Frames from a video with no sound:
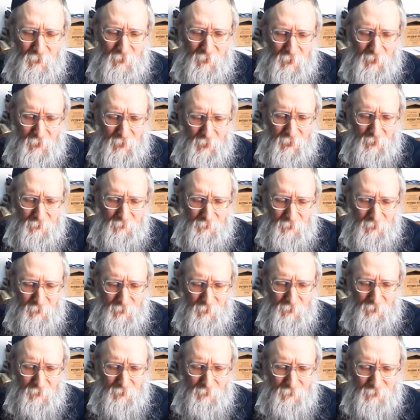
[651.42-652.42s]
And
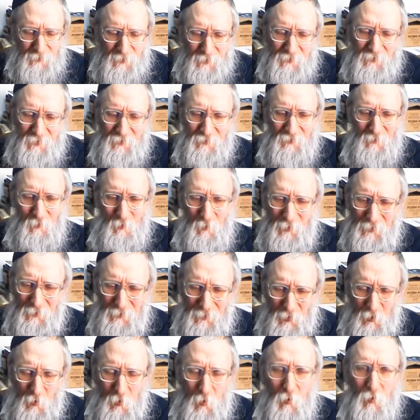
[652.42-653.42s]
this is one of the
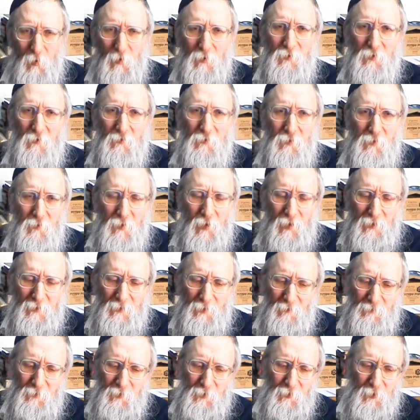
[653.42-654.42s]
cores of thought of
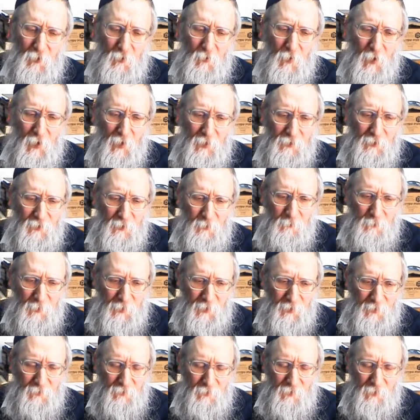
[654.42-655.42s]
the Noahide
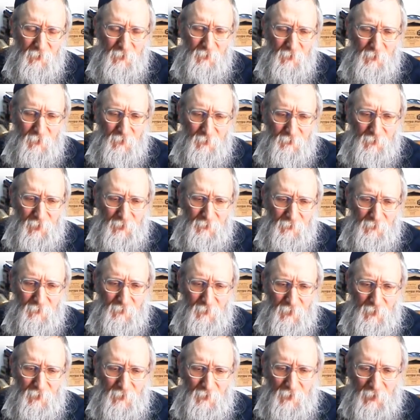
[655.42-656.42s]
command, that
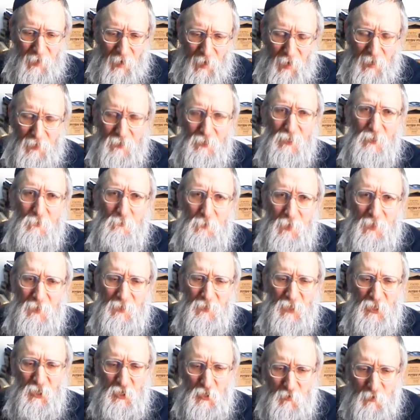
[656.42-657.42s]
God speaks
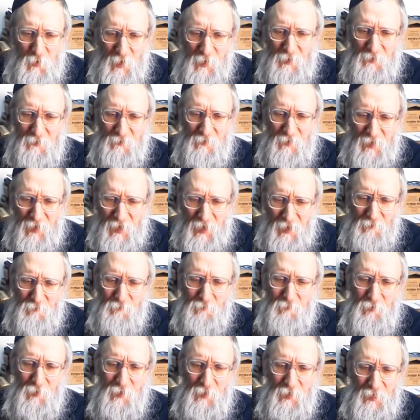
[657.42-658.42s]
straight to
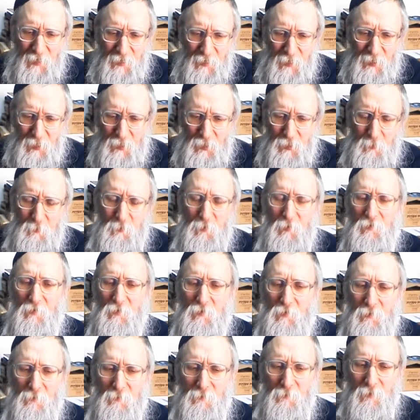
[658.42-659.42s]
every and each
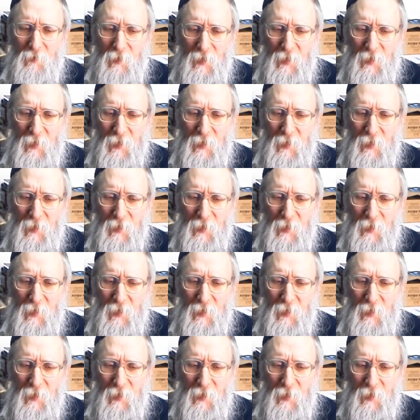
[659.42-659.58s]
person.